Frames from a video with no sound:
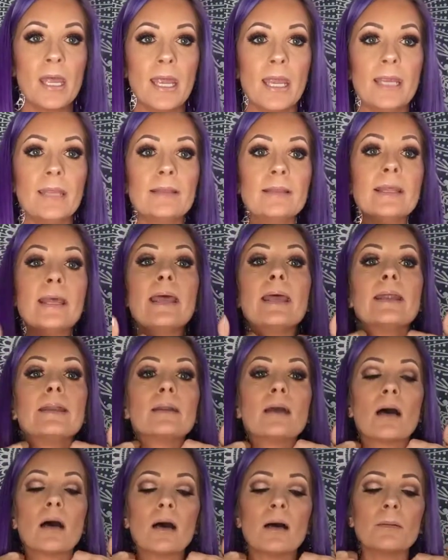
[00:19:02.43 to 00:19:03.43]
And
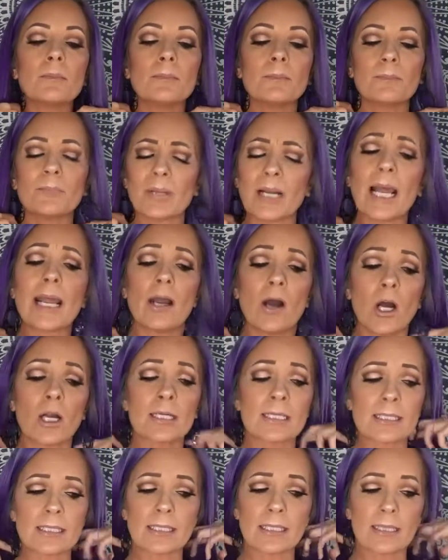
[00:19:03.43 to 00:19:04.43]
then, but I
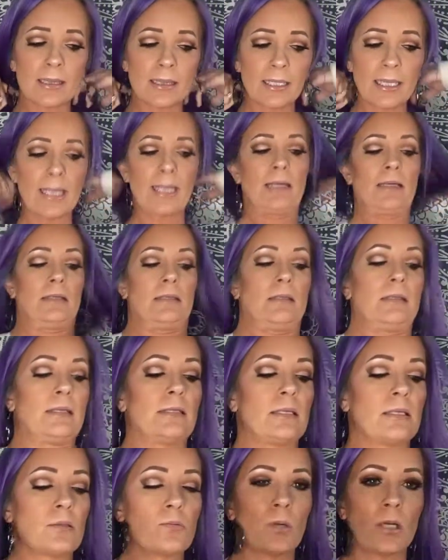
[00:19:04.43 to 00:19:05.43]
honestly think this is